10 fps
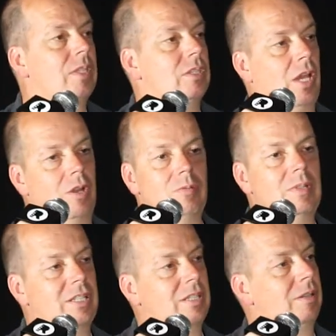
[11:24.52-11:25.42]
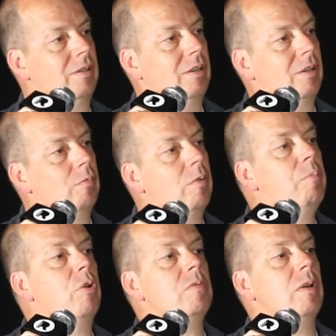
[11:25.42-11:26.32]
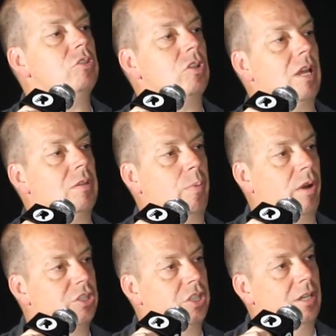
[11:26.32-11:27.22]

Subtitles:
So, listen, we put you under enough pressure.